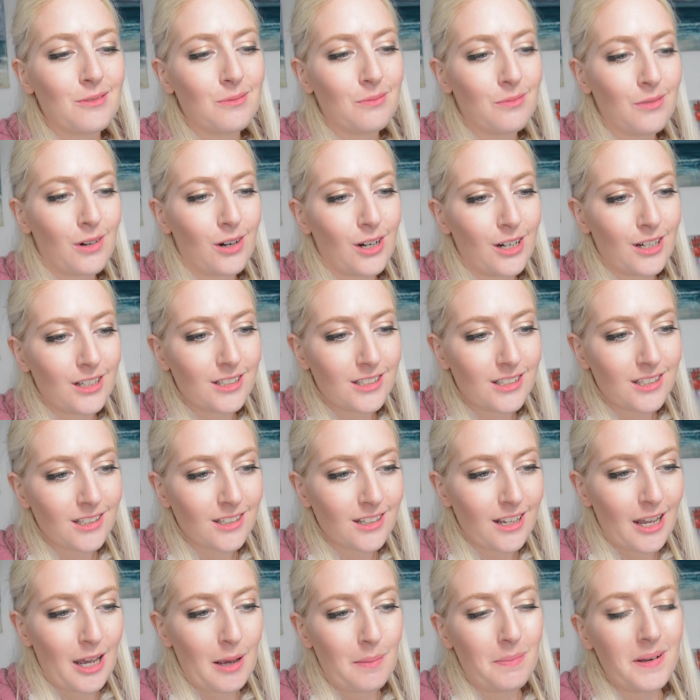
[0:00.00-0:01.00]
and what
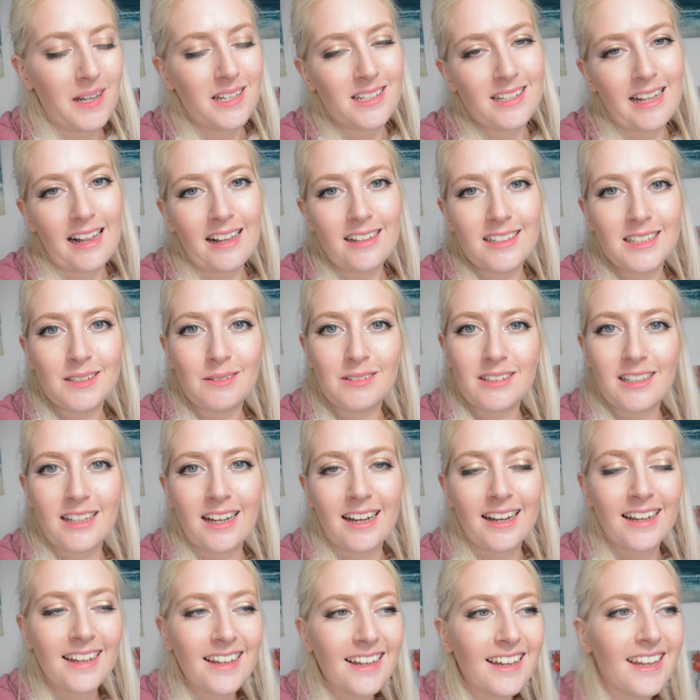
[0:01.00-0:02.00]
her personality was
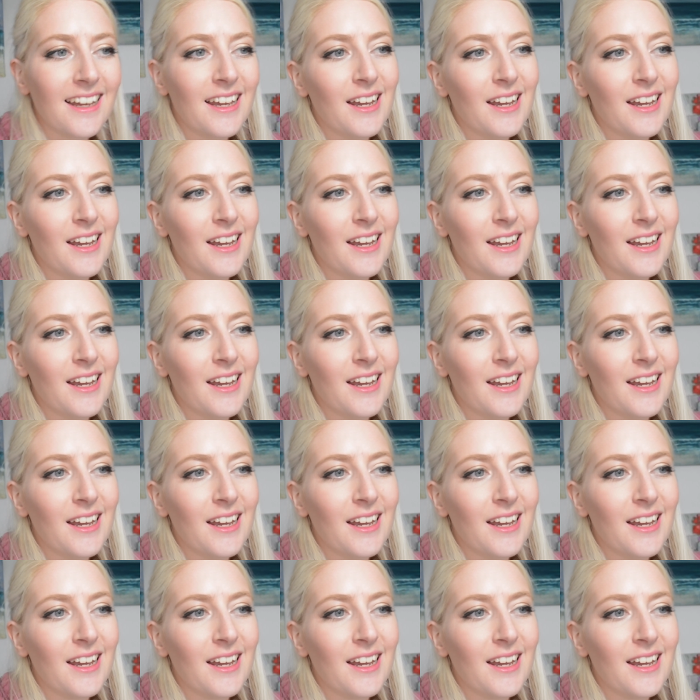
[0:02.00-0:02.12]
like.